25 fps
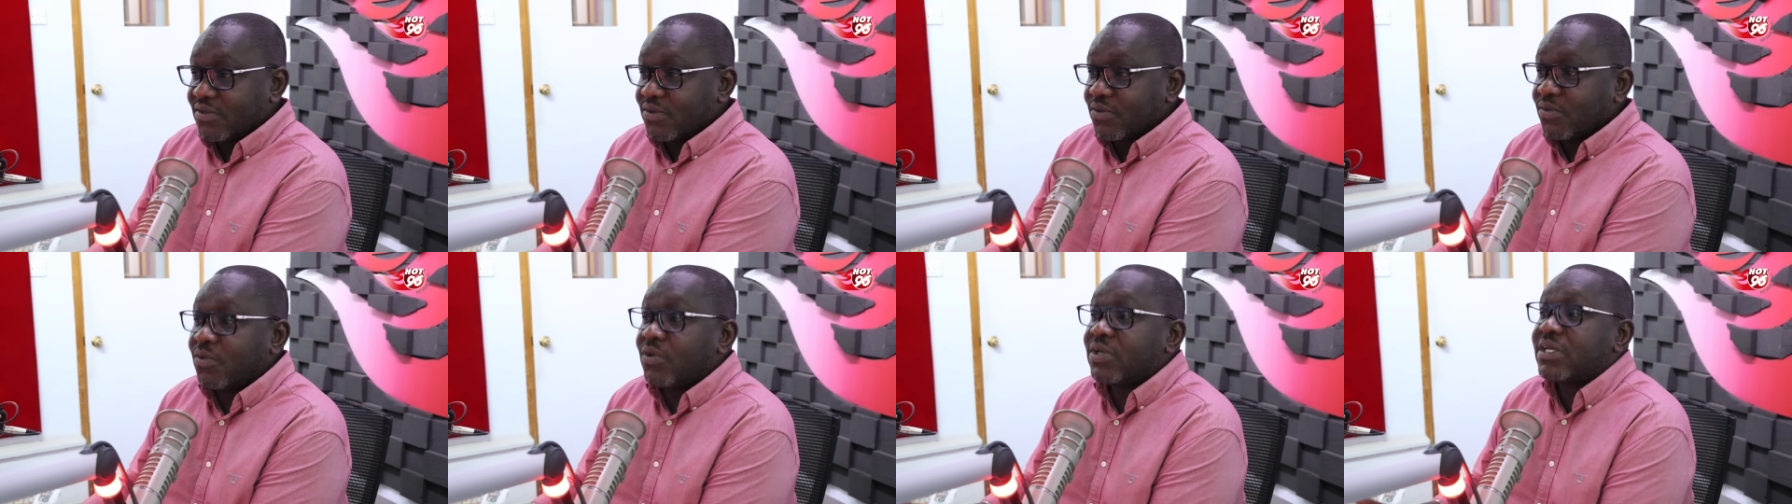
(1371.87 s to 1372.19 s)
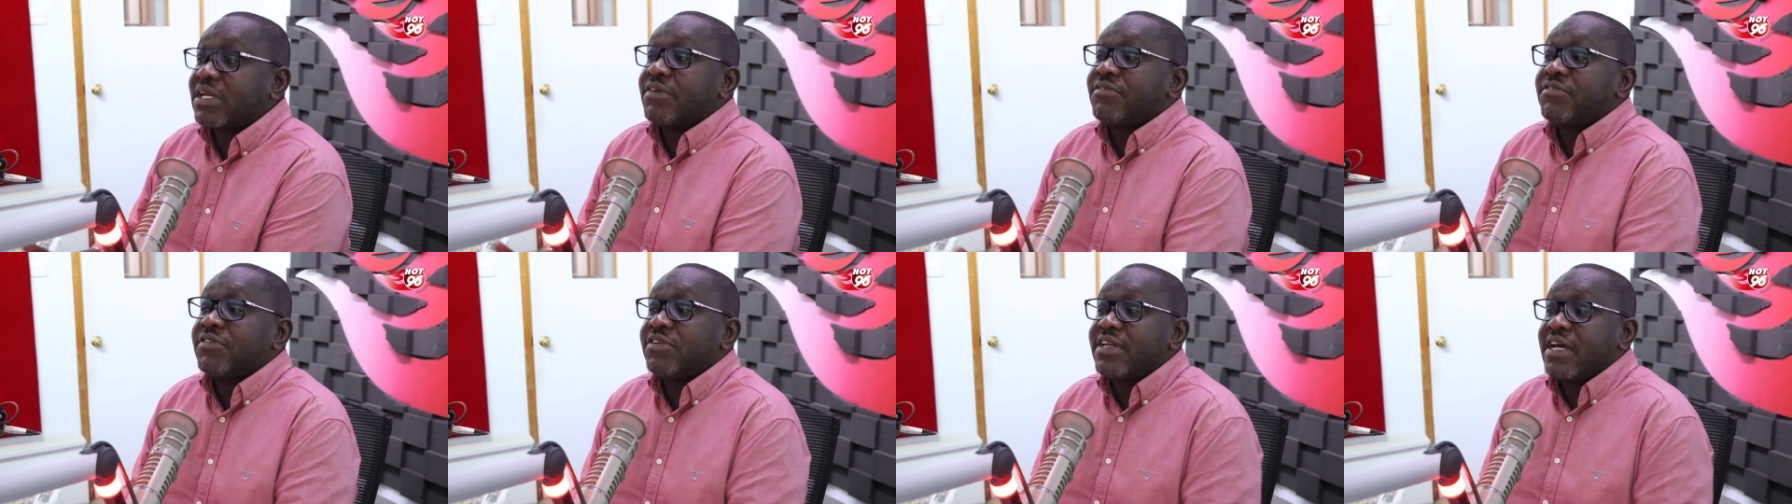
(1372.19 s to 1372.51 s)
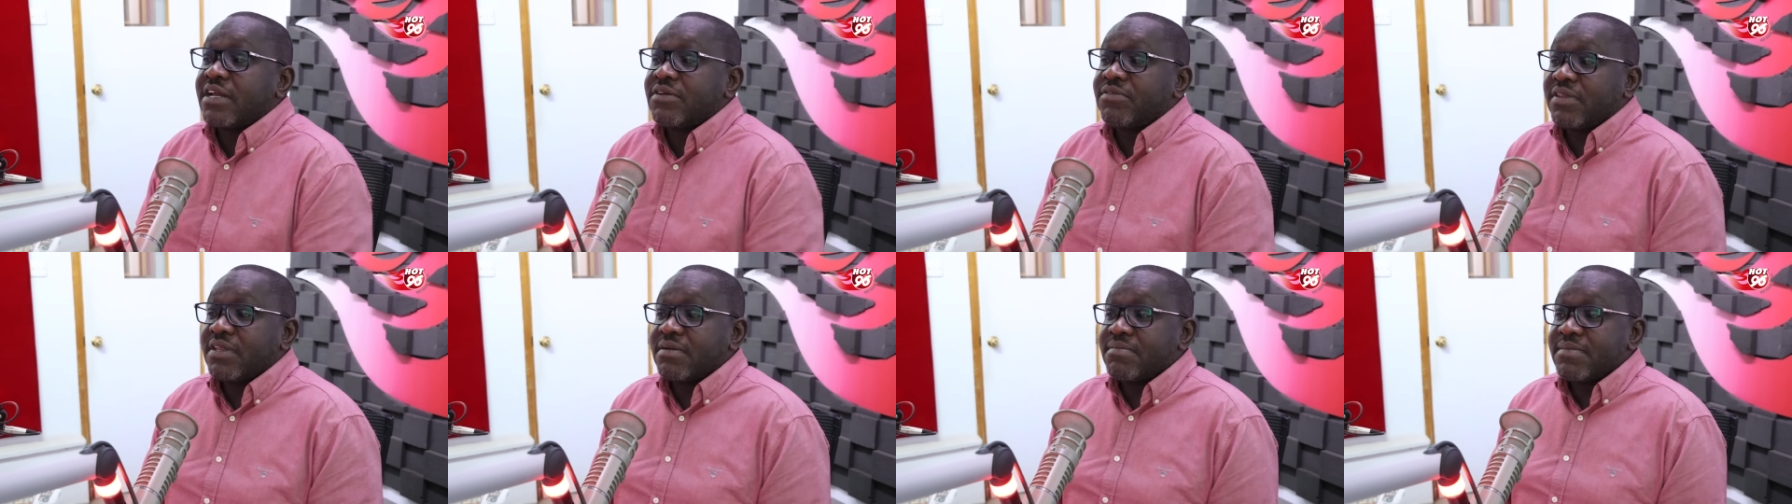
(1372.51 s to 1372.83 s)
what have you
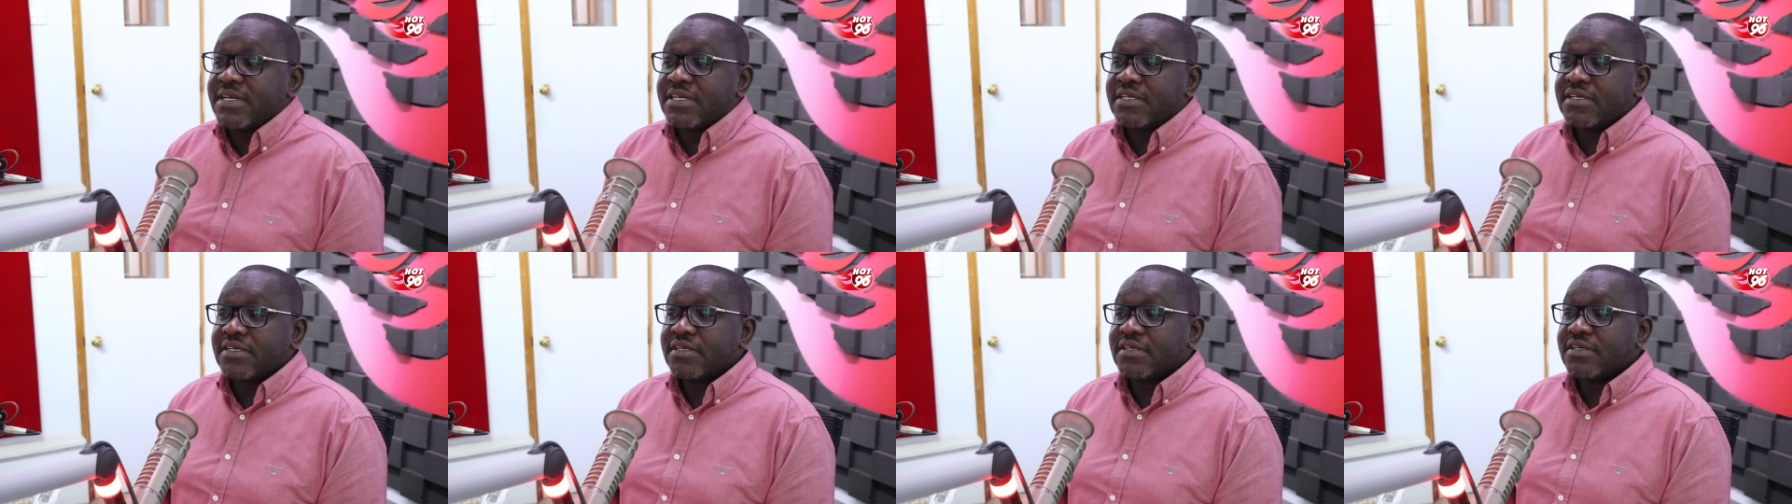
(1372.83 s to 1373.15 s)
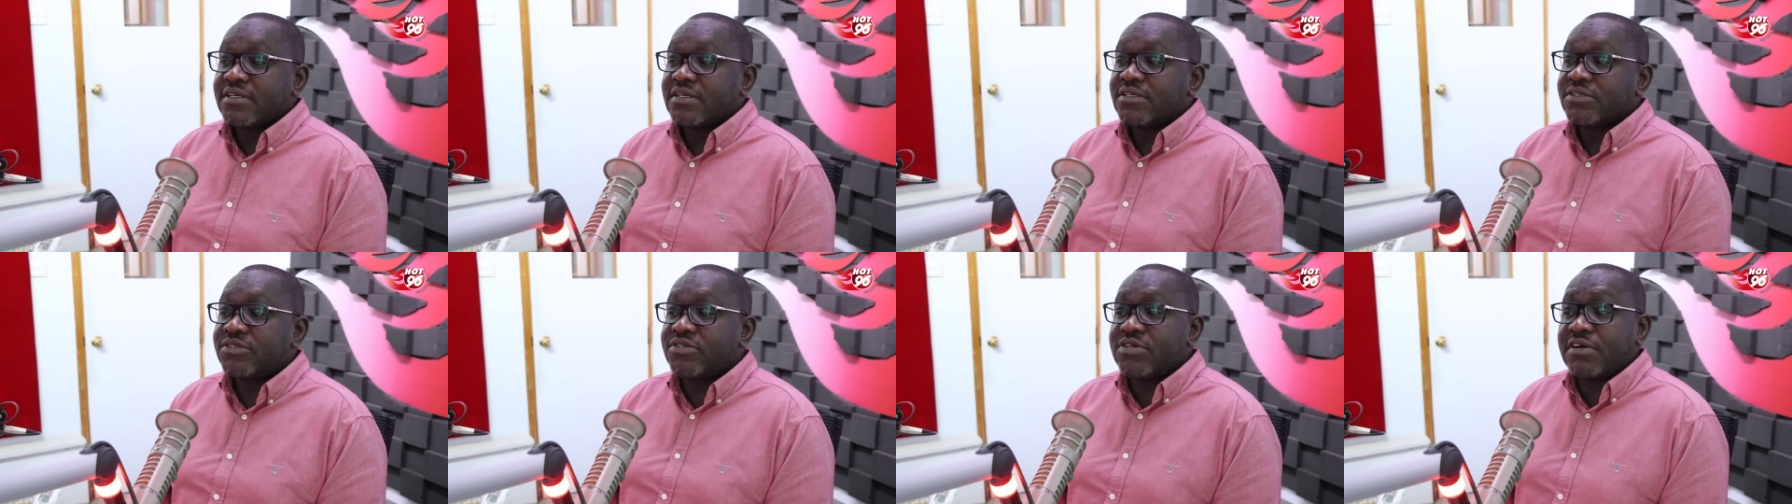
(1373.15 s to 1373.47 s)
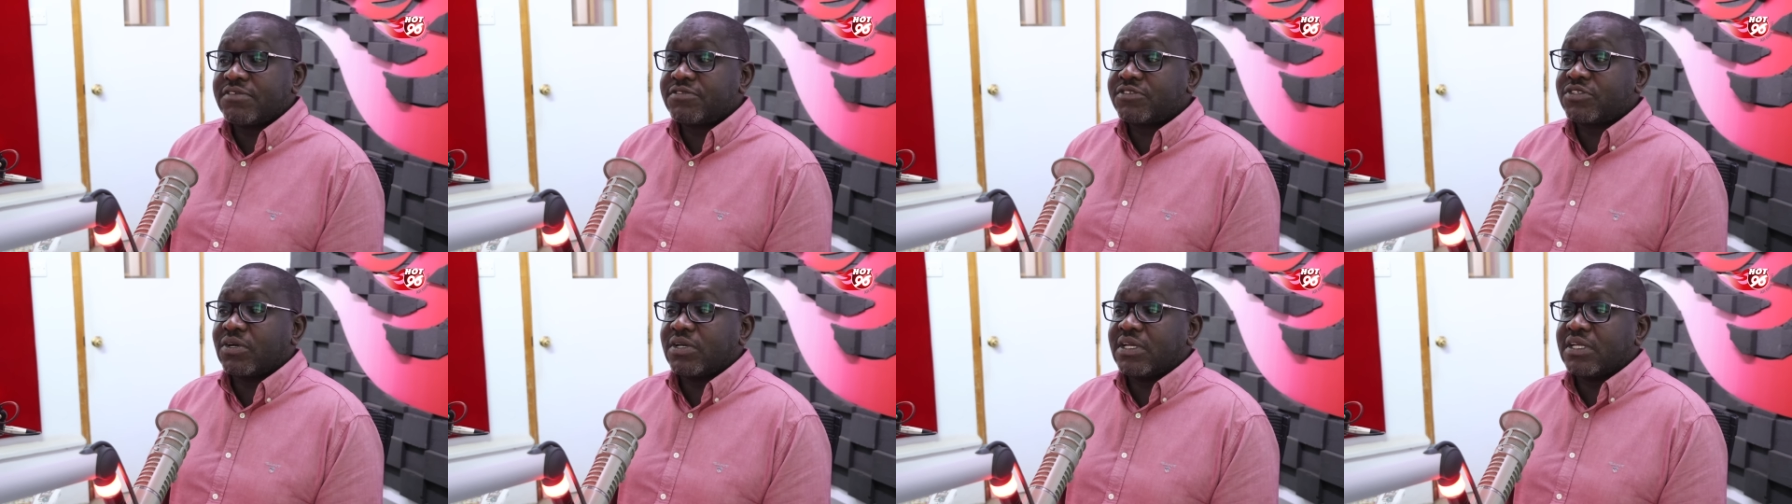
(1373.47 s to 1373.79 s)
done with the money? So you
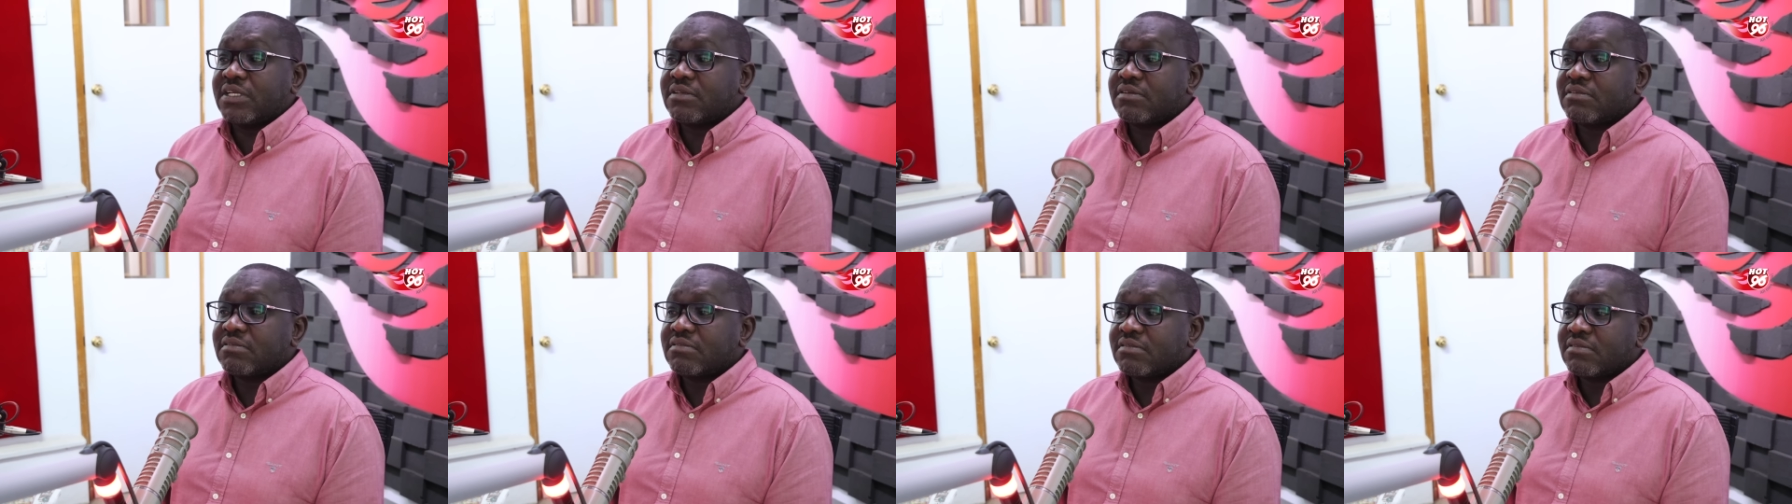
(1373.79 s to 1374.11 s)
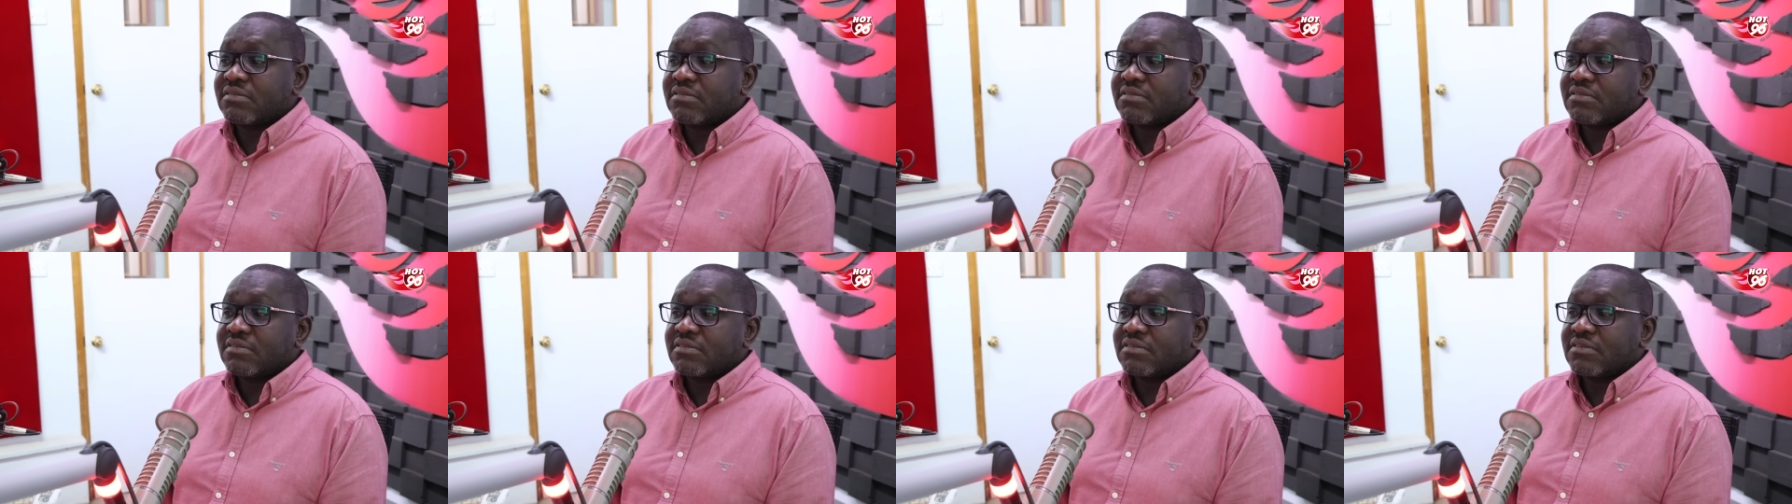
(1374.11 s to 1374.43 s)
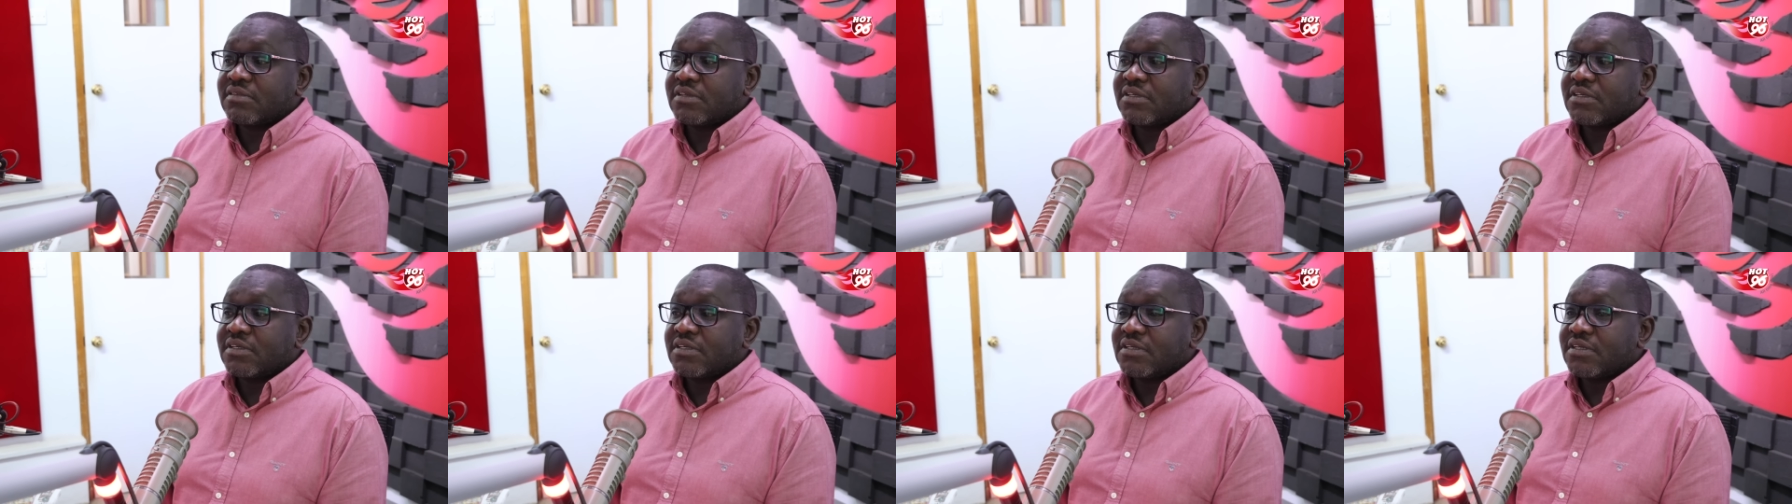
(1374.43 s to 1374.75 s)
have stolen.
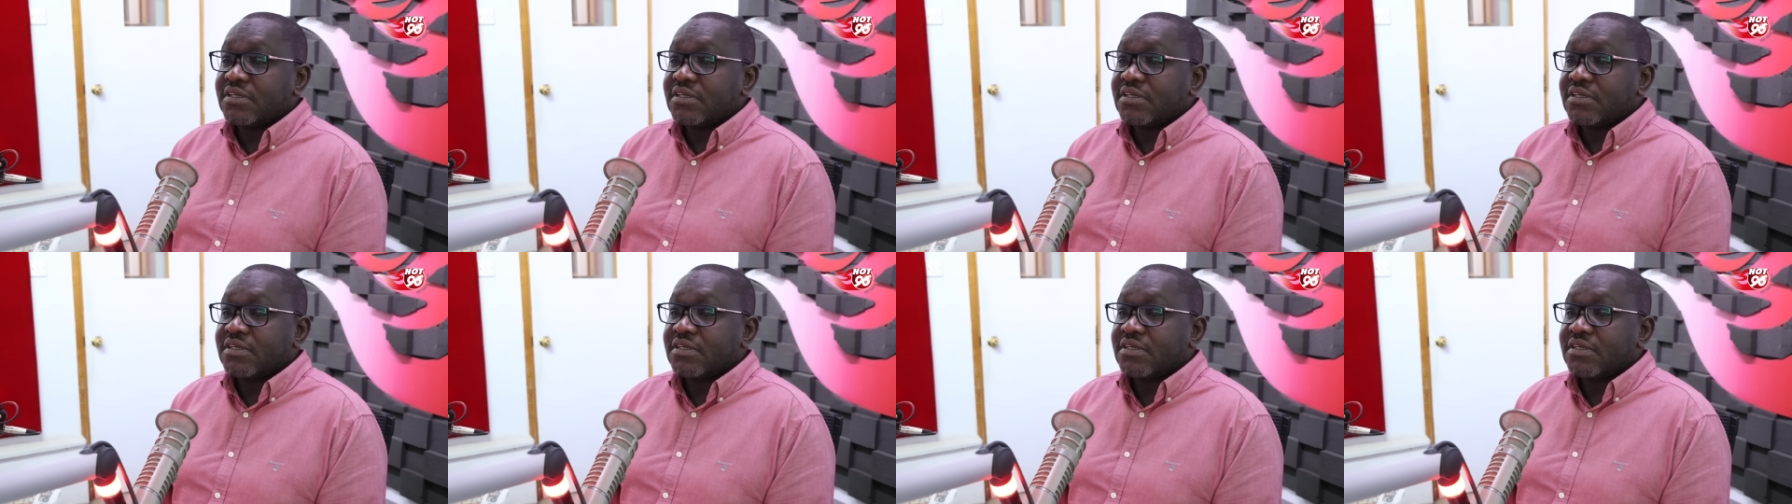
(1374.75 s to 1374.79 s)
Eaten.